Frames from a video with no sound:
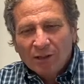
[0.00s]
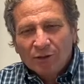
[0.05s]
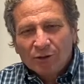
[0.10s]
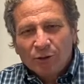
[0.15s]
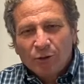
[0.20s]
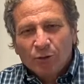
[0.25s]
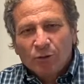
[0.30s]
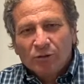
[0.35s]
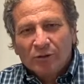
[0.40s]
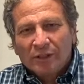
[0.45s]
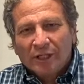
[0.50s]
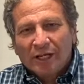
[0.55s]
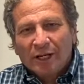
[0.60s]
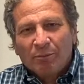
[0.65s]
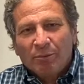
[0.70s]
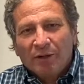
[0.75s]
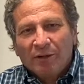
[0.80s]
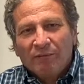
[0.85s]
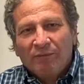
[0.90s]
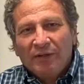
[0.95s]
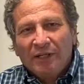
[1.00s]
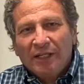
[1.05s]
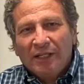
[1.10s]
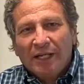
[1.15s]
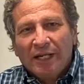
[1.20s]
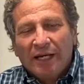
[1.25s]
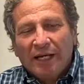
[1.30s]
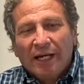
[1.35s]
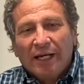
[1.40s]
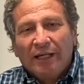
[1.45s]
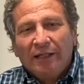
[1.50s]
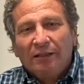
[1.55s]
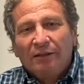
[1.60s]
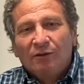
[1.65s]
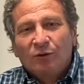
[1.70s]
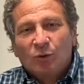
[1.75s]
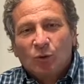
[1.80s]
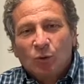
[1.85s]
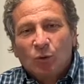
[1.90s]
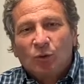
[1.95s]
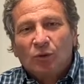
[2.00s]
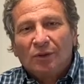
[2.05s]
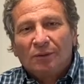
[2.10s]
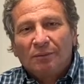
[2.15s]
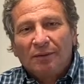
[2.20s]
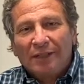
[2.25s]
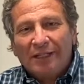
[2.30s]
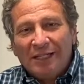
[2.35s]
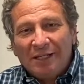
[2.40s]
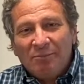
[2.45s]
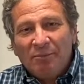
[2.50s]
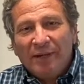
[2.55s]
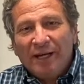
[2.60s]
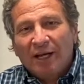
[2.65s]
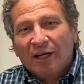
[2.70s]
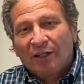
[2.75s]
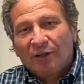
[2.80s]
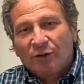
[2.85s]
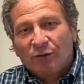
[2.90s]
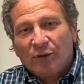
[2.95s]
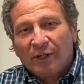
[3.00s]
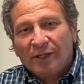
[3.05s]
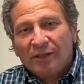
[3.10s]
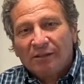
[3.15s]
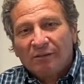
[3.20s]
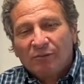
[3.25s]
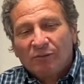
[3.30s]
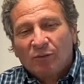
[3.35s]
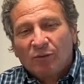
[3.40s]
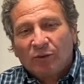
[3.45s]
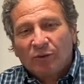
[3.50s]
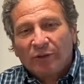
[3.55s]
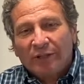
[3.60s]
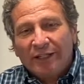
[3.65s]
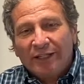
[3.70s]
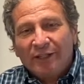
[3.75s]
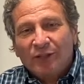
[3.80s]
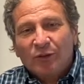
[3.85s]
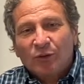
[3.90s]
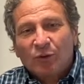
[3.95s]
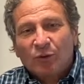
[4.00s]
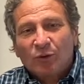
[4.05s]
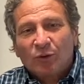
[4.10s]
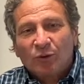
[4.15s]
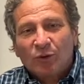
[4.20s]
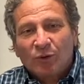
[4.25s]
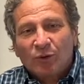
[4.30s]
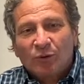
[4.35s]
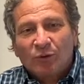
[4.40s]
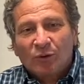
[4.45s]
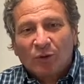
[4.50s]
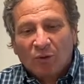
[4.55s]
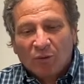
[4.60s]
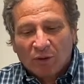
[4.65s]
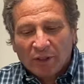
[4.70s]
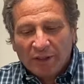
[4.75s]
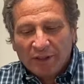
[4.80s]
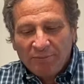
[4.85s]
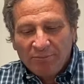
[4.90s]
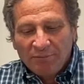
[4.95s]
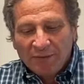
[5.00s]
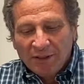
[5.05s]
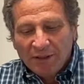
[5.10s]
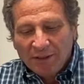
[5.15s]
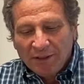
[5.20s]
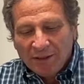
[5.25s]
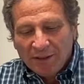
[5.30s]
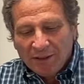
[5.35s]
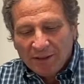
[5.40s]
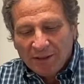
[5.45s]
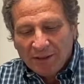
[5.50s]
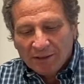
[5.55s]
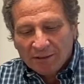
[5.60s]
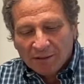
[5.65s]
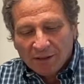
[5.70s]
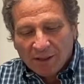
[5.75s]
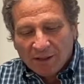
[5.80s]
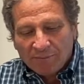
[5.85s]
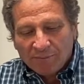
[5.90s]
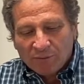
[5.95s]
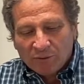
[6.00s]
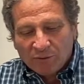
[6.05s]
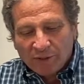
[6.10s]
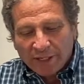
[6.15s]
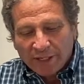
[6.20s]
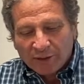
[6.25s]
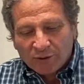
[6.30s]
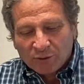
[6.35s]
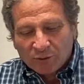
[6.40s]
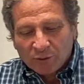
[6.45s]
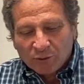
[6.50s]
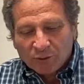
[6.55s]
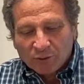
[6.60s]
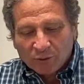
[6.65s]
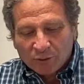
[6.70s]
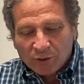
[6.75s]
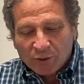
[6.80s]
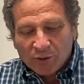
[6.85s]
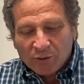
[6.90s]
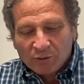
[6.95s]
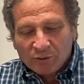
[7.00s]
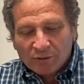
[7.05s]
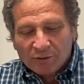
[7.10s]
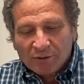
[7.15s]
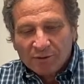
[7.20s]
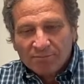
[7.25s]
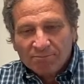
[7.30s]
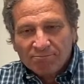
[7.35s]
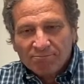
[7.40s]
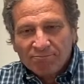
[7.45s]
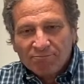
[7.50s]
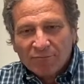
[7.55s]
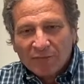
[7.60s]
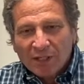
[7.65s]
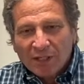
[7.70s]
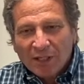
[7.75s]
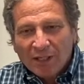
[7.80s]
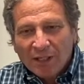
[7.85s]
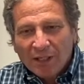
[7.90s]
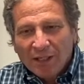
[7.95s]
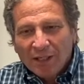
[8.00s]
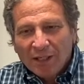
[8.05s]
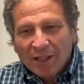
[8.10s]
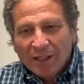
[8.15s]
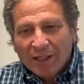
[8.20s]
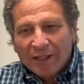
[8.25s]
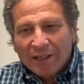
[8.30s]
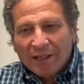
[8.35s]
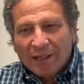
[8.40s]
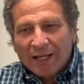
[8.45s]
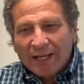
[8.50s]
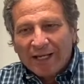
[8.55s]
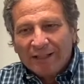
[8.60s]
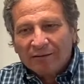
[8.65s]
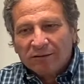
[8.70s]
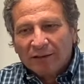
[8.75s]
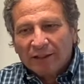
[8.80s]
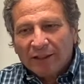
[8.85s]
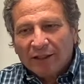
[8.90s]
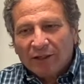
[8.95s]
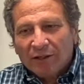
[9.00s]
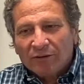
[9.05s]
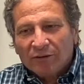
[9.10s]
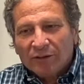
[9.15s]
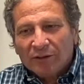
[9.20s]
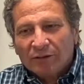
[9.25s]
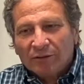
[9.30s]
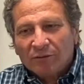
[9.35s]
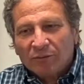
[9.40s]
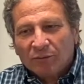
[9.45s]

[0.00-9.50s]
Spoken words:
Students at Epiphany get a school email address for internal use only. It's not for external use. And lastly on this,